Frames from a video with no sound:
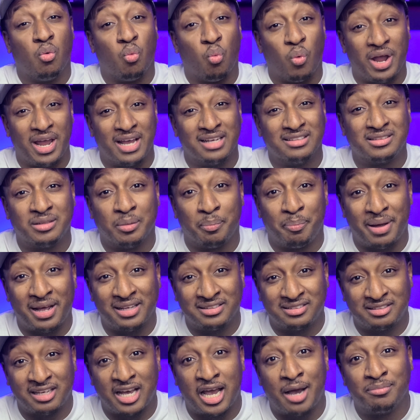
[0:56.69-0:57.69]
When's the
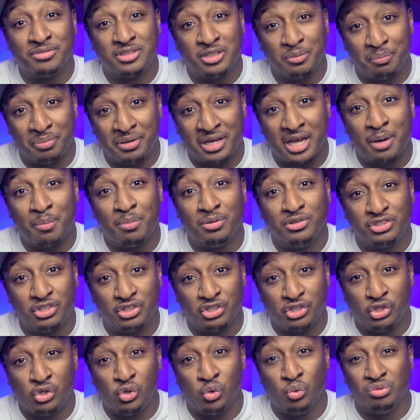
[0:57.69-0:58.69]
best time to be able to
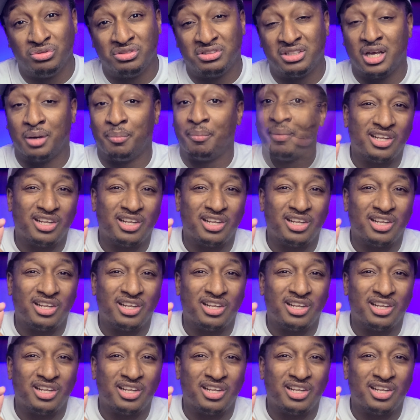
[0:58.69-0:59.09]
use them?